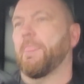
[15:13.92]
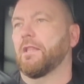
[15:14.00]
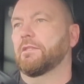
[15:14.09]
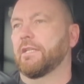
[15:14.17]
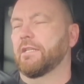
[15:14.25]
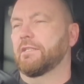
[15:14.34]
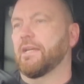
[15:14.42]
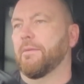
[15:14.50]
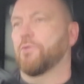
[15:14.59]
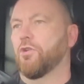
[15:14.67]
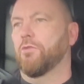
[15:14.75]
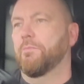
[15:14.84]
Dinner
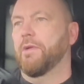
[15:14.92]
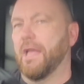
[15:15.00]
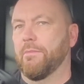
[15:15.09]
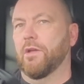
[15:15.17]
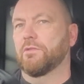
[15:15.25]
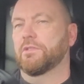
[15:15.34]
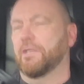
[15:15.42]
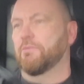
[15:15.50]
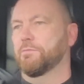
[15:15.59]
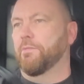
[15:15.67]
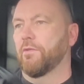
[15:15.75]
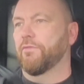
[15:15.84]
time come. MOT
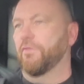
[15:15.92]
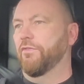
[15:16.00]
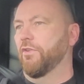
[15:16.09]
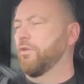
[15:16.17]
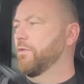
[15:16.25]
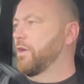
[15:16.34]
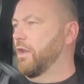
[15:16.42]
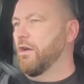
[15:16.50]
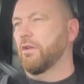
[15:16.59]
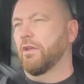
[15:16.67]
was booked for 4 o'clock.